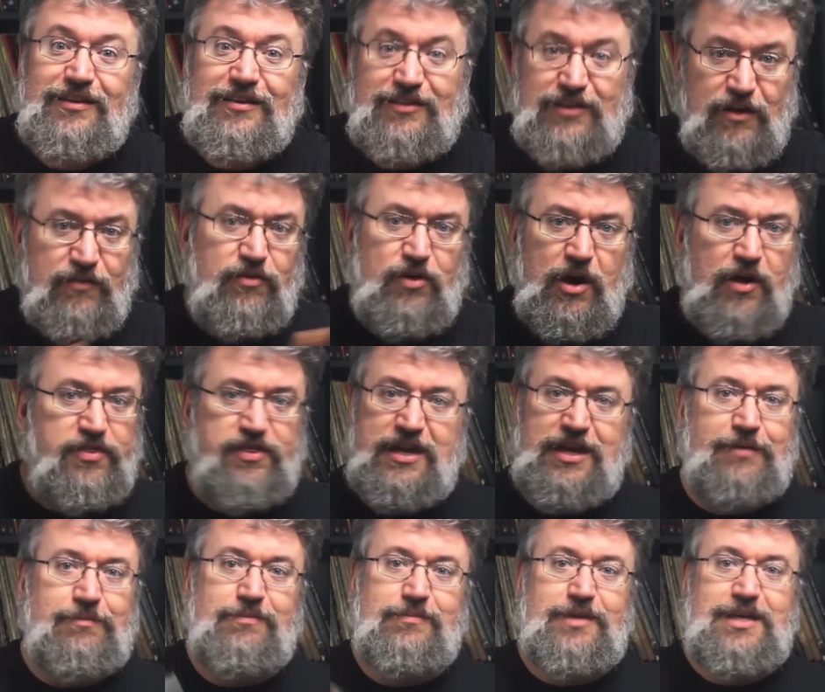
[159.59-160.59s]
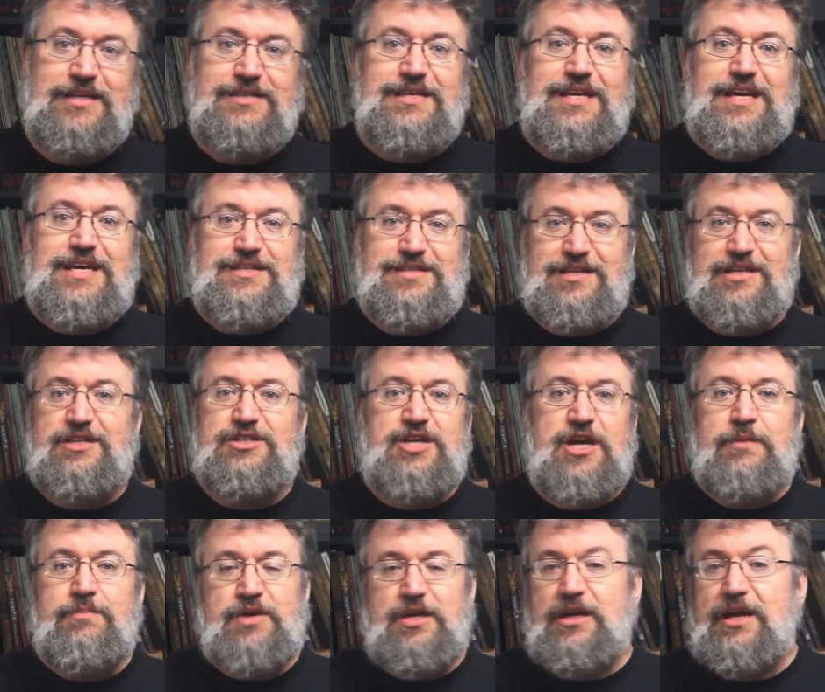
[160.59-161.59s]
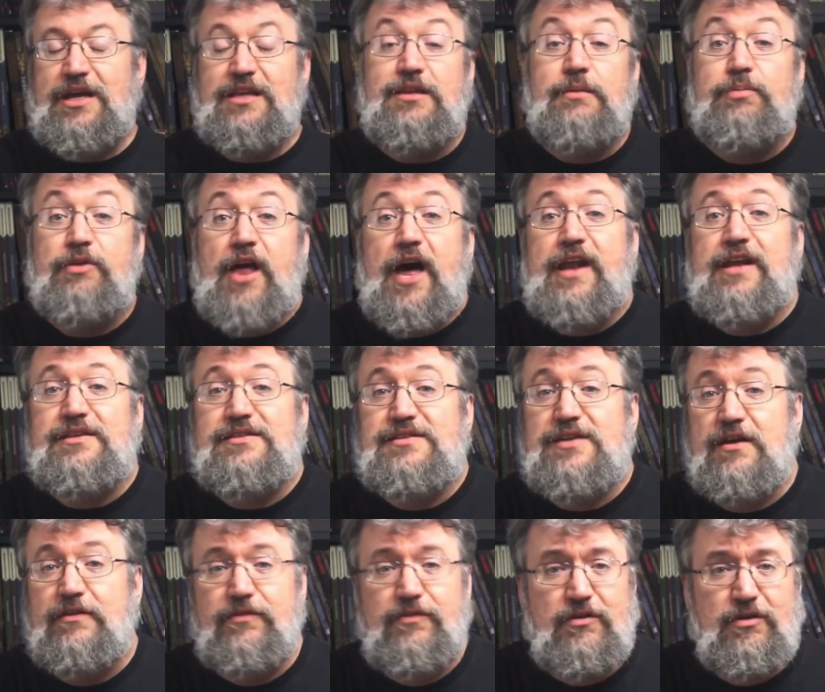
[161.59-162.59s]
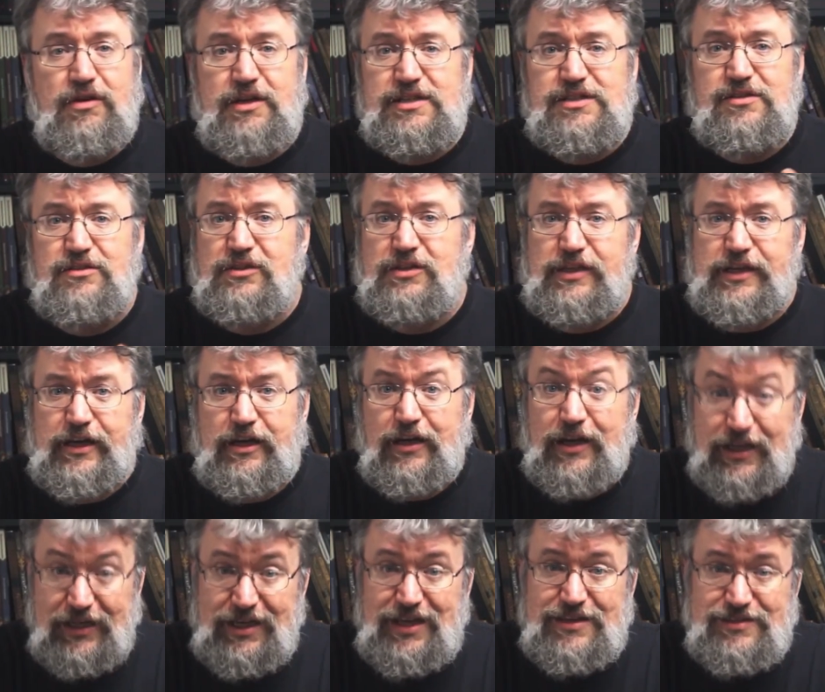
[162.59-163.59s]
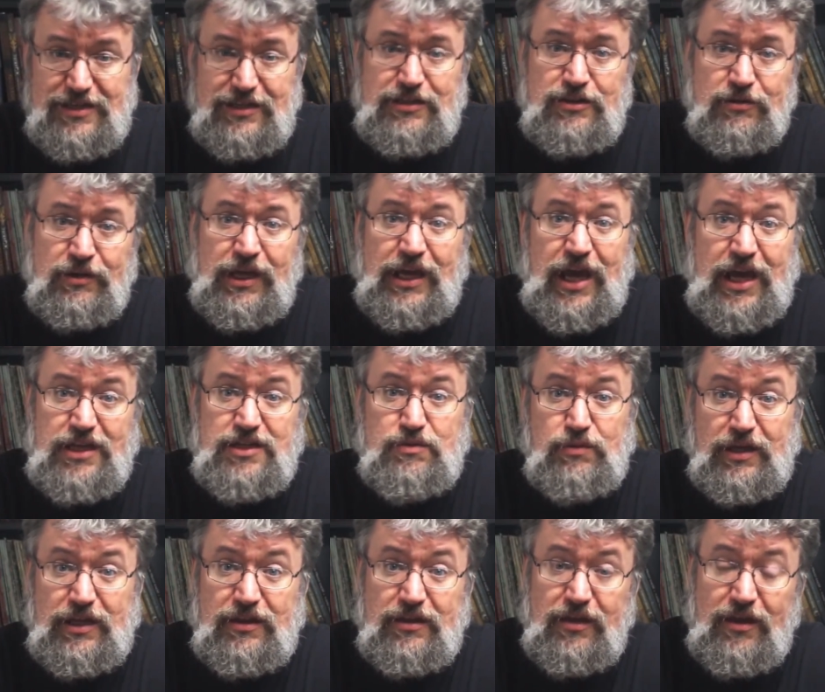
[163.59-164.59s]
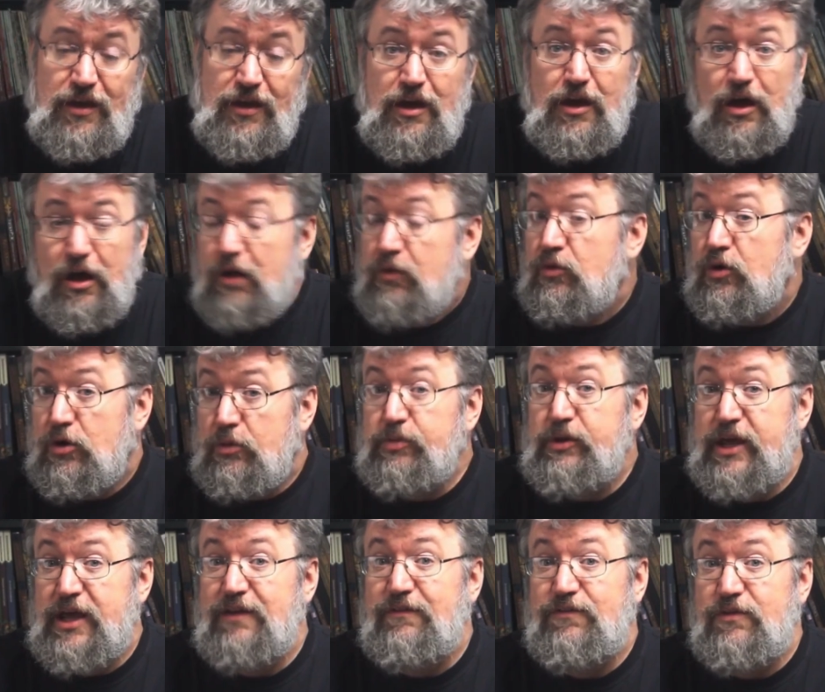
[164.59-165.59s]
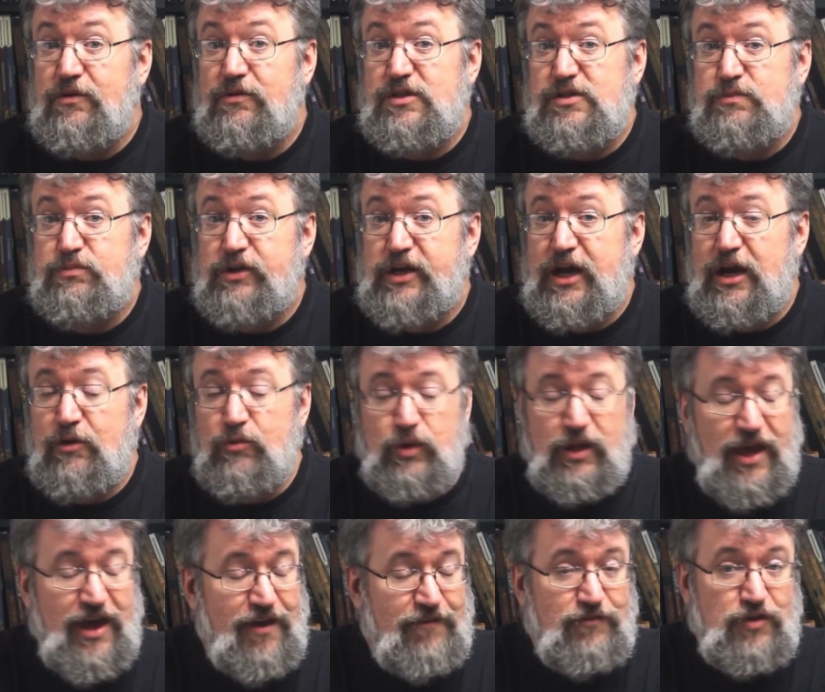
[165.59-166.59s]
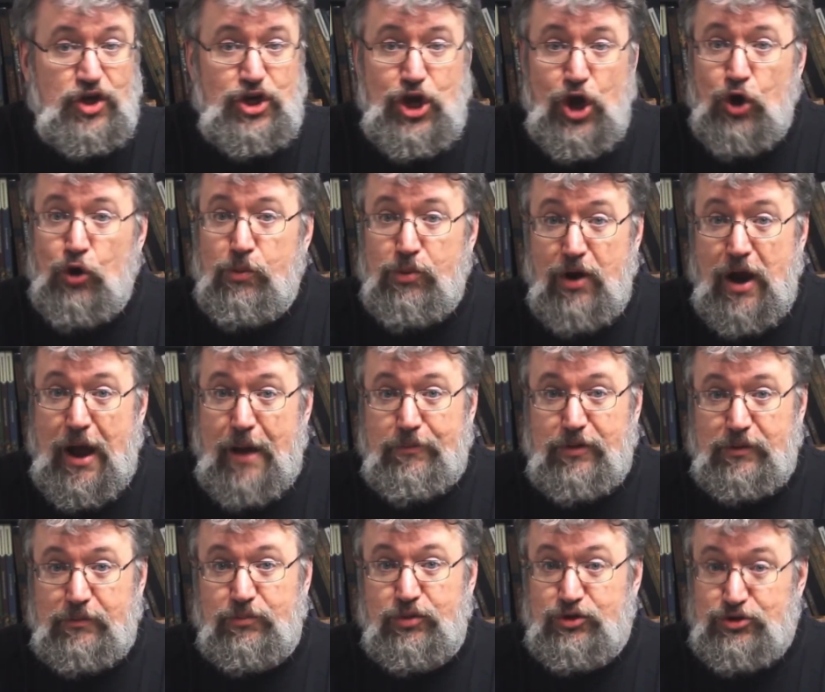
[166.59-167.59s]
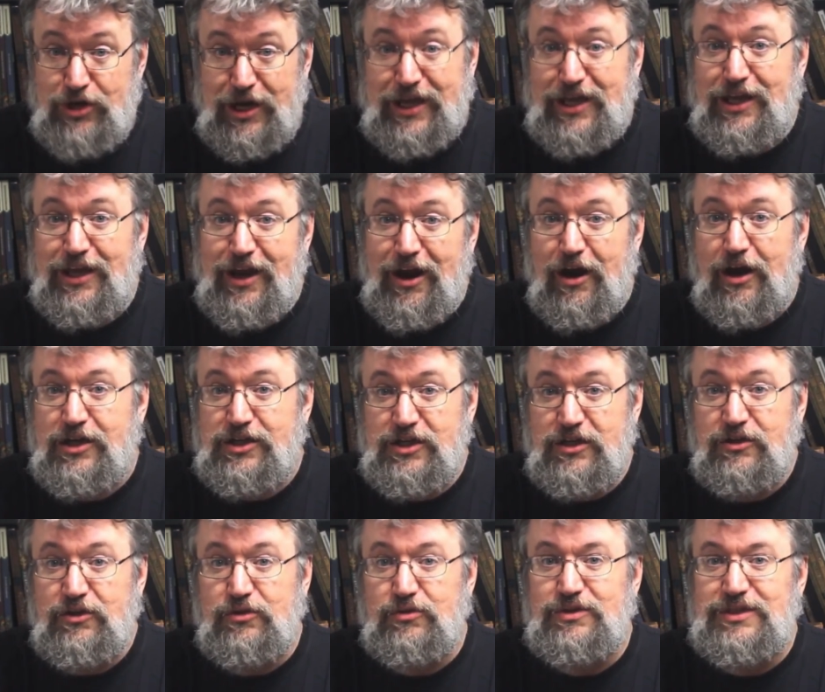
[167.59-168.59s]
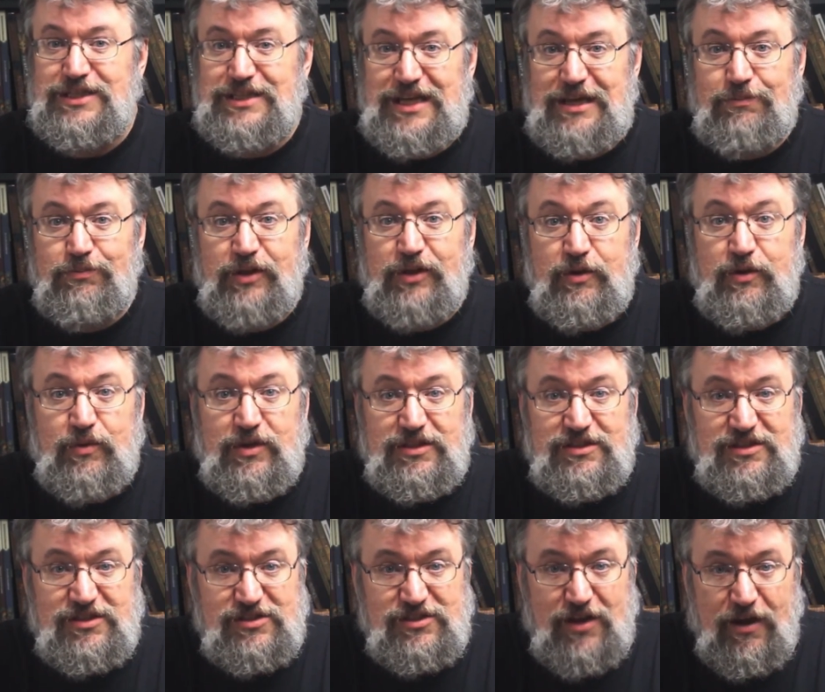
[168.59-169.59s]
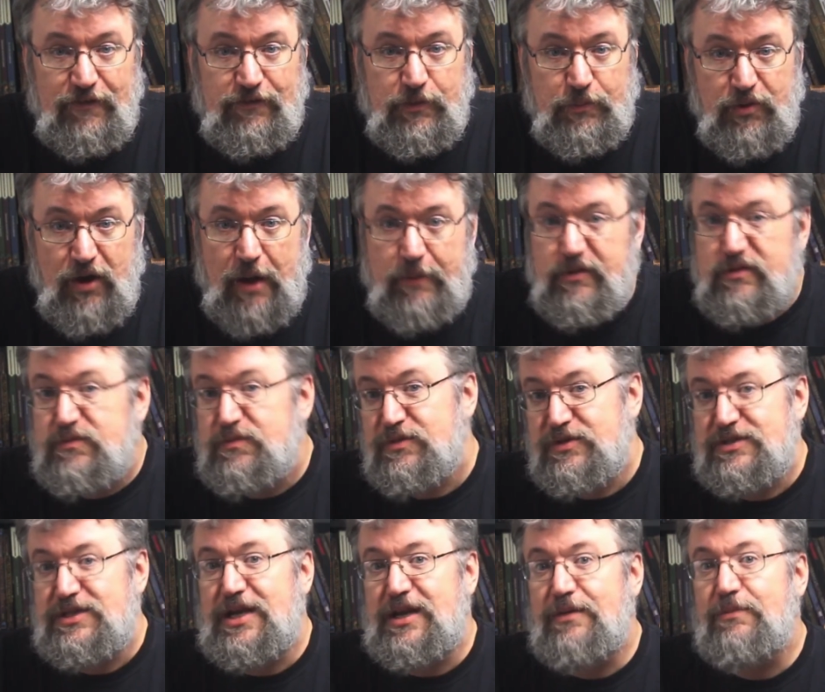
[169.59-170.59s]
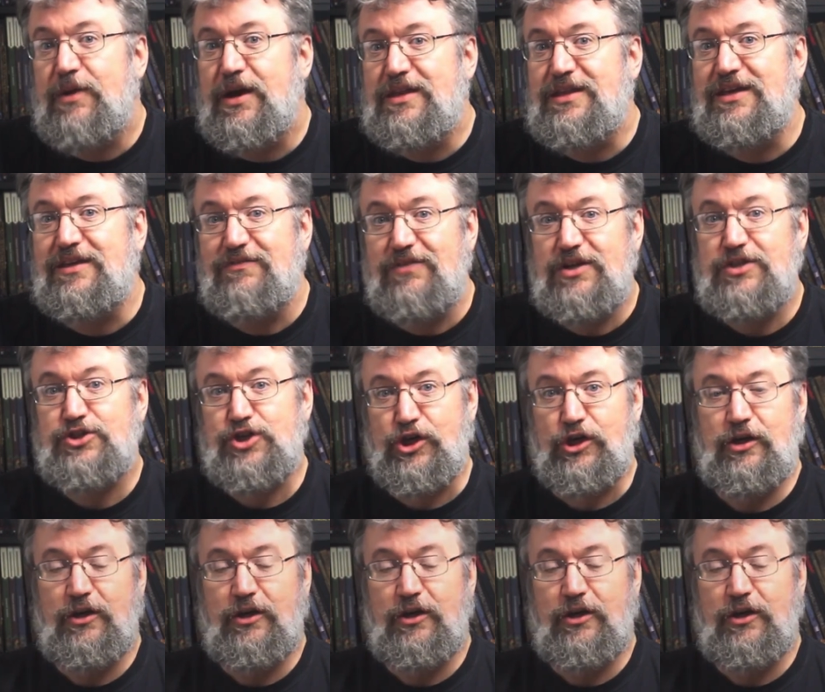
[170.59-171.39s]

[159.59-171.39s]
The overall theme is easy to champion, and the plot itself crystal clear and easy to engage with. A role-playing focused player will have no problem portraying a character who deeply wants to solve the problems presented by the adventure.